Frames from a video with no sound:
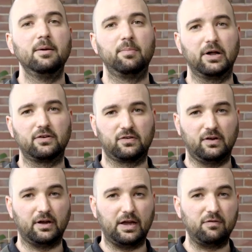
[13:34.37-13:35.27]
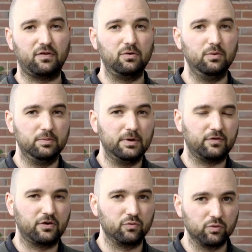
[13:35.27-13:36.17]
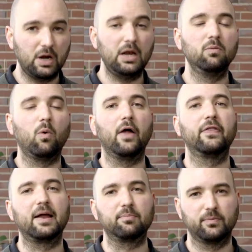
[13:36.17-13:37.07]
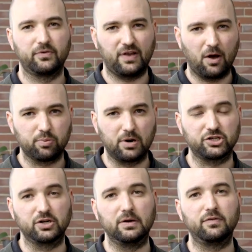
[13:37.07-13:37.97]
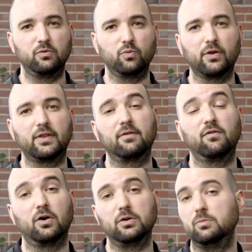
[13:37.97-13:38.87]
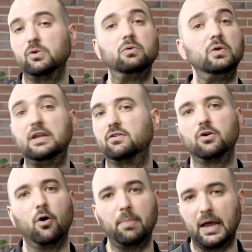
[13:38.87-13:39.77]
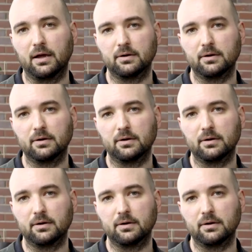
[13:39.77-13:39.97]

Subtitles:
but if you really want that sound pressure, if you want that volume, you need to go big.